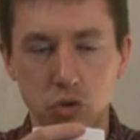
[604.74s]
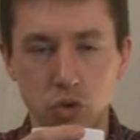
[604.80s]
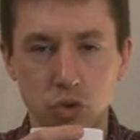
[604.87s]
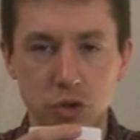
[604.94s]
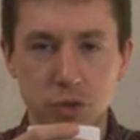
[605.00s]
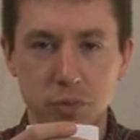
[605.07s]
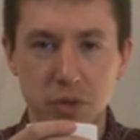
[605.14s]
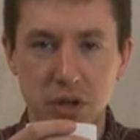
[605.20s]

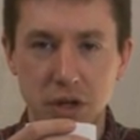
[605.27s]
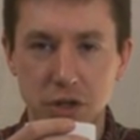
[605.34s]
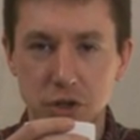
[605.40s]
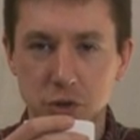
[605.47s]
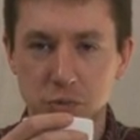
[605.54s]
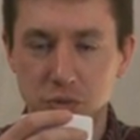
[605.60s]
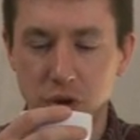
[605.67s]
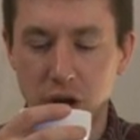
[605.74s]

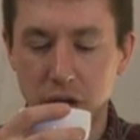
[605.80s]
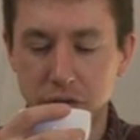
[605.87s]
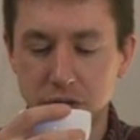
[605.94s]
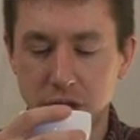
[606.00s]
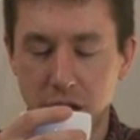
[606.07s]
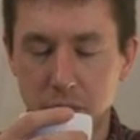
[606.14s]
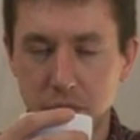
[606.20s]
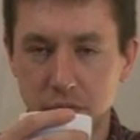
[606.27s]
spinach broth
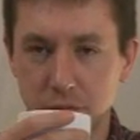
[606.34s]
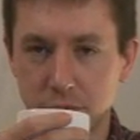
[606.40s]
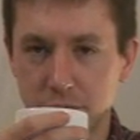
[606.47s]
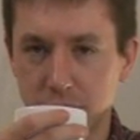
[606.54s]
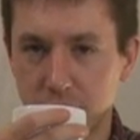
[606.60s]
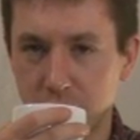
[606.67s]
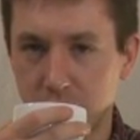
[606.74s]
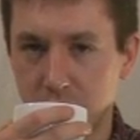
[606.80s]
type of
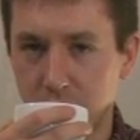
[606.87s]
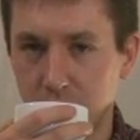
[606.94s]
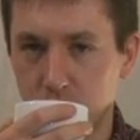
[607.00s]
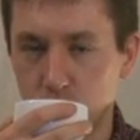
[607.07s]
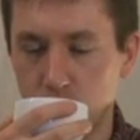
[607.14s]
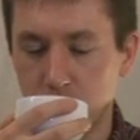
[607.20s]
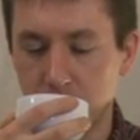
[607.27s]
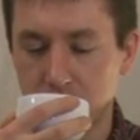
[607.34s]

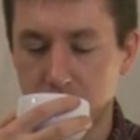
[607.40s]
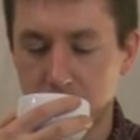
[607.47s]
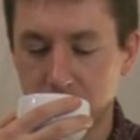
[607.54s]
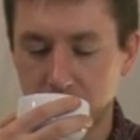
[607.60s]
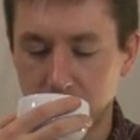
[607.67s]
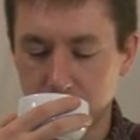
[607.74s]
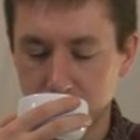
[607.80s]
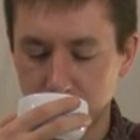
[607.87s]
aroma
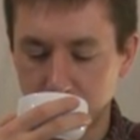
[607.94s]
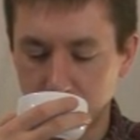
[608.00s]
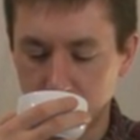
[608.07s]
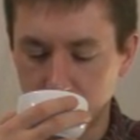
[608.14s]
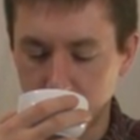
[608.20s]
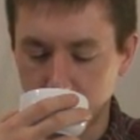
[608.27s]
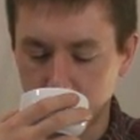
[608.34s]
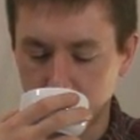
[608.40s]
coming off of there.